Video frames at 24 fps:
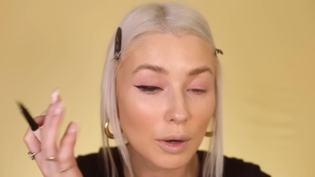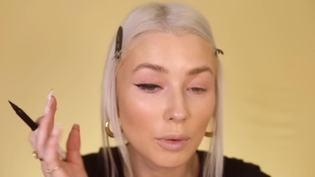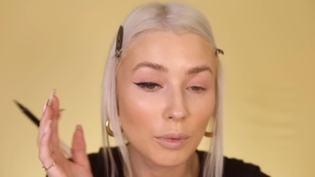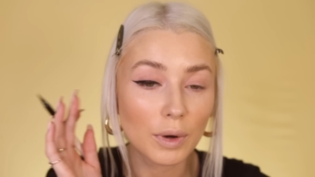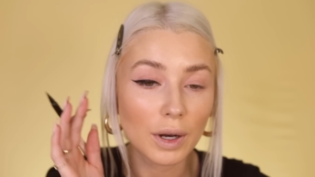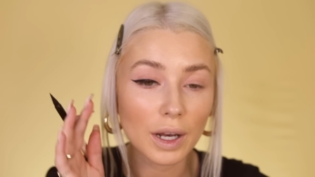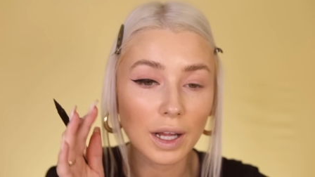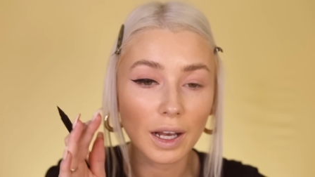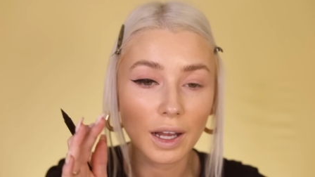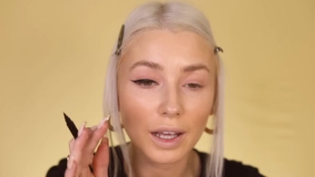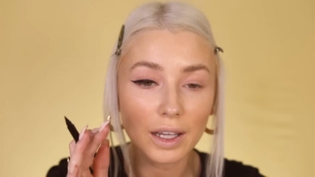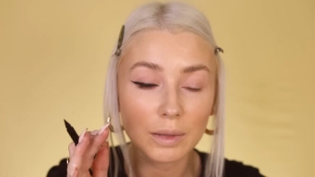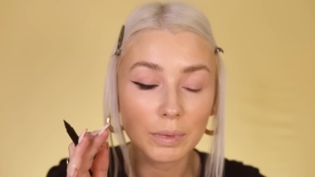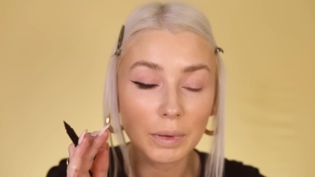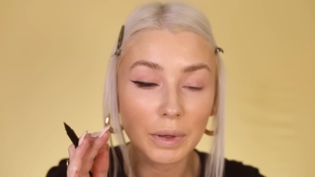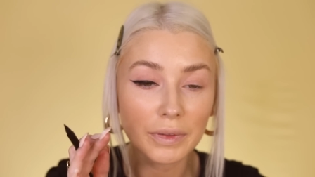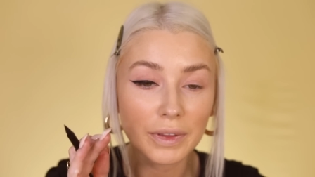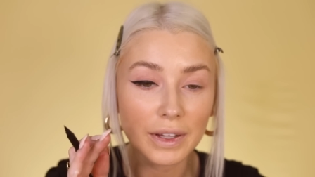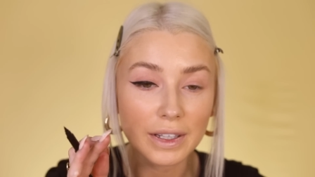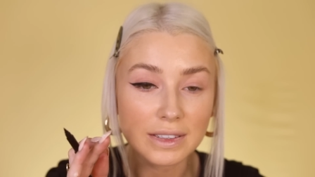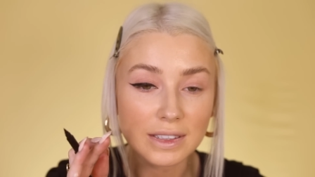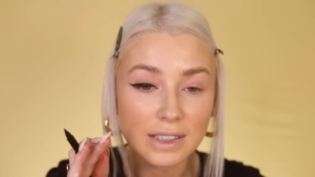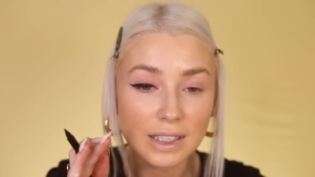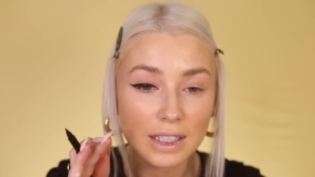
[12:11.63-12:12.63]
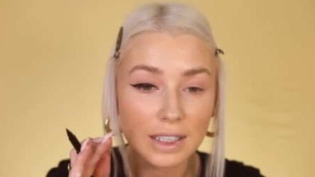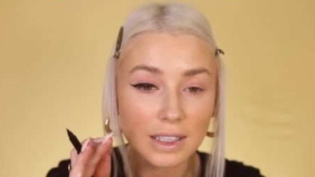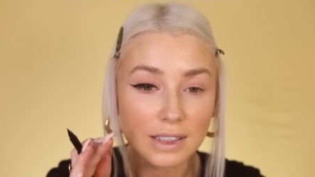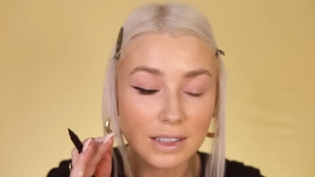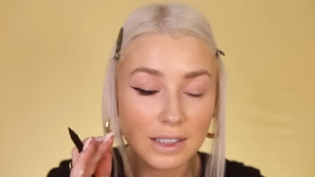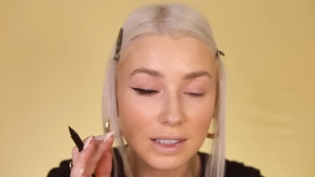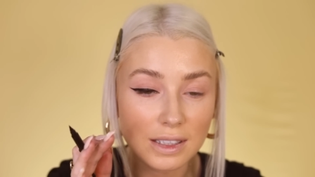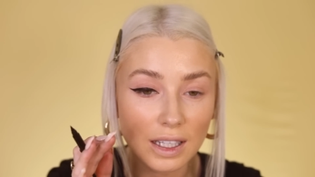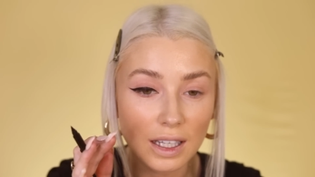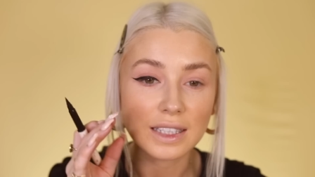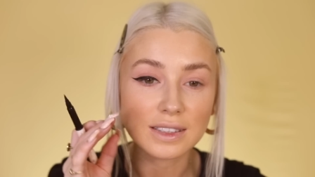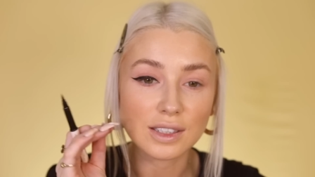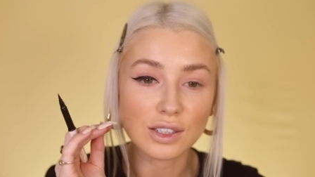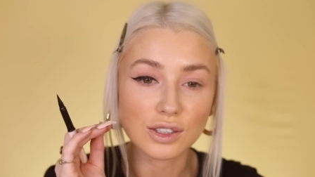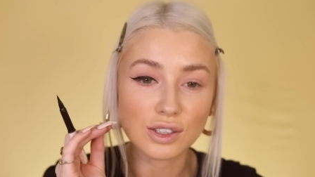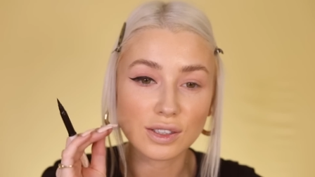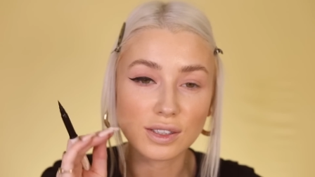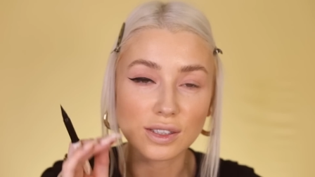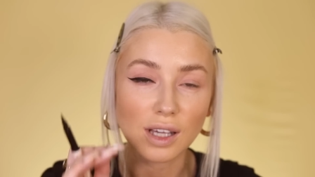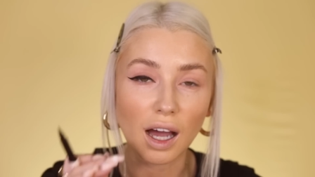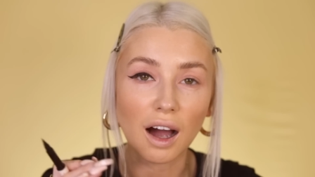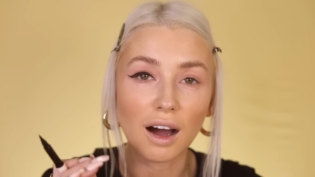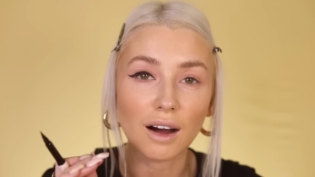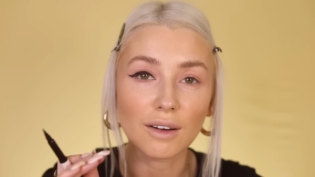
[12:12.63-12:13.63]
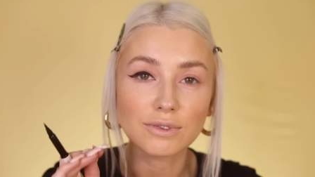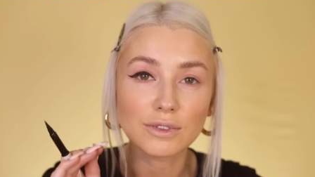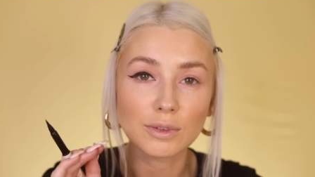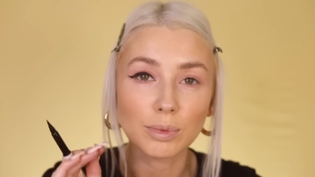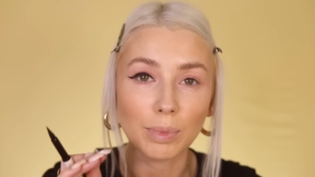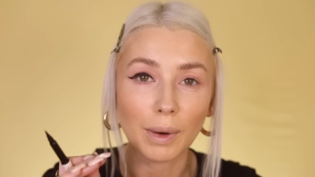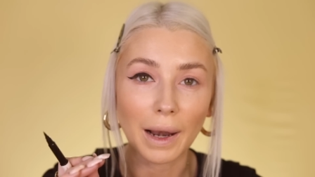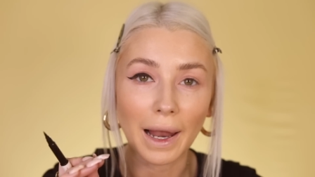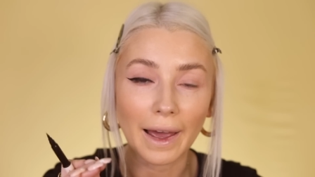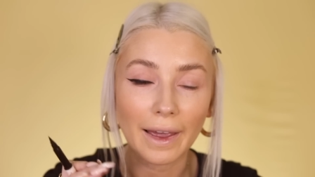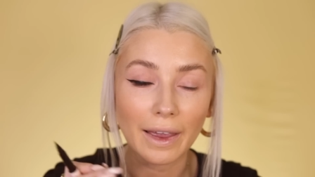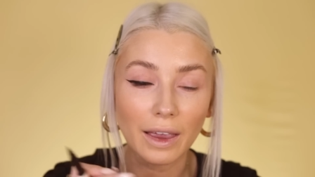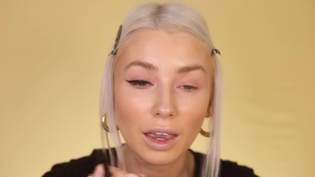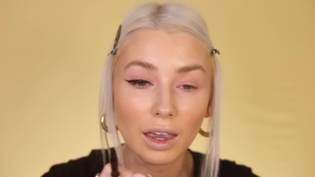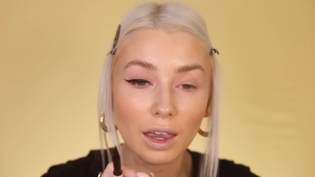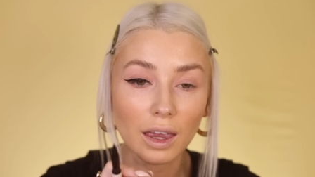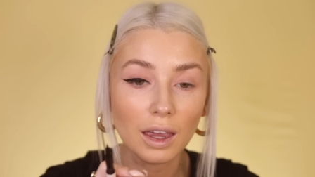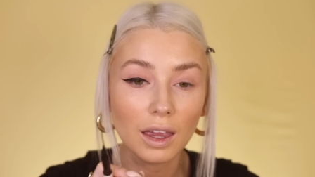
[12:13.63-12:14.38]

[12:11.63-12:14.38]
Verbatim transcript: What I like about this is it's a soft black.